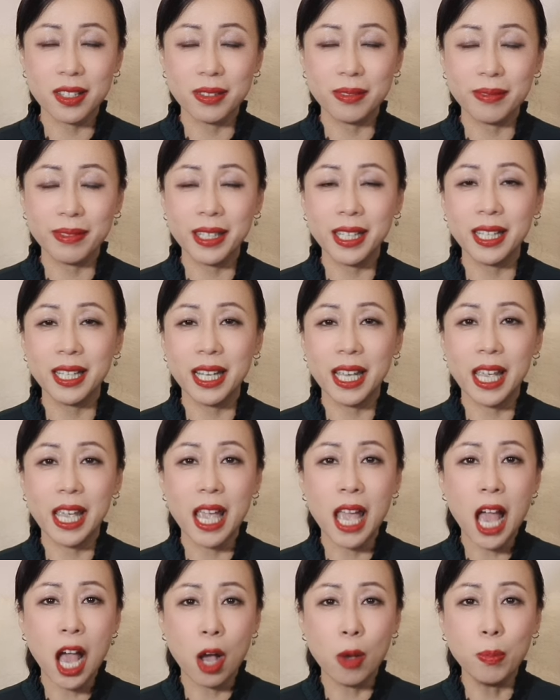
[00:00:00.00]
really
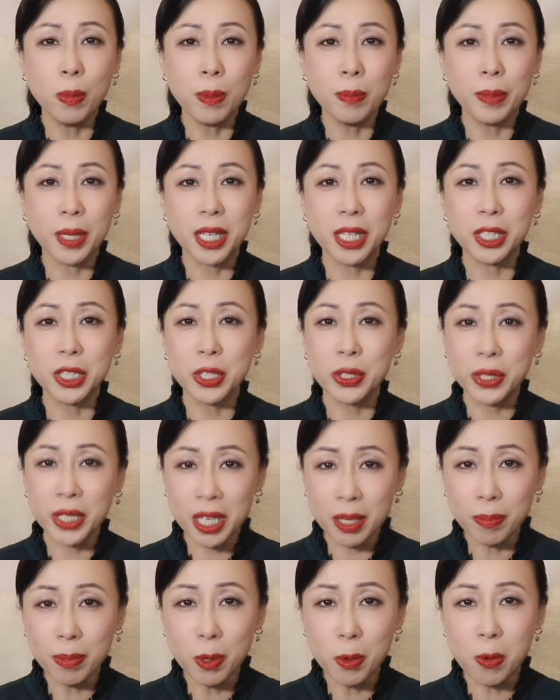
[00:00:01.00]
helped me to
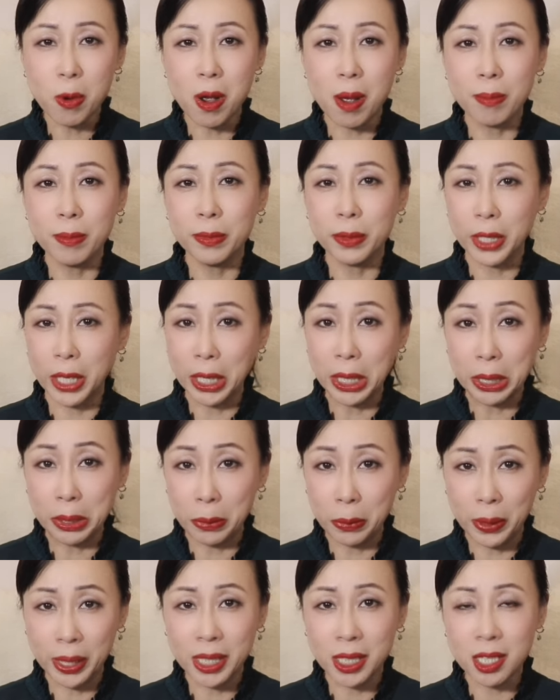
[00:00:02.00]
keep warm in
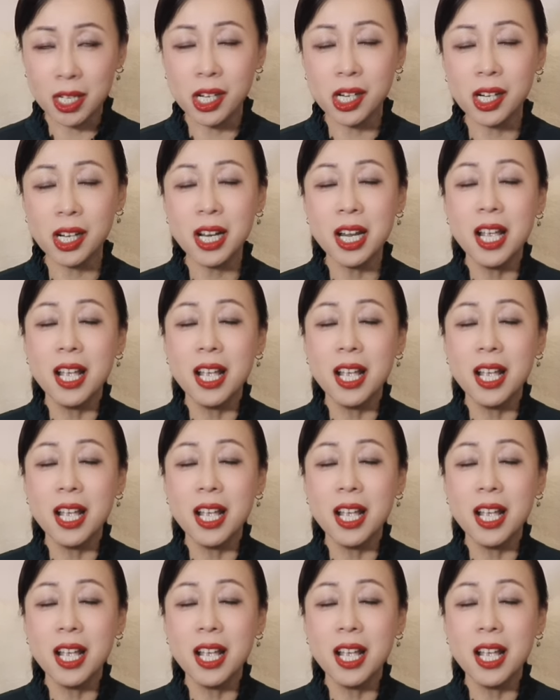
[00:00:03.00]
the winter.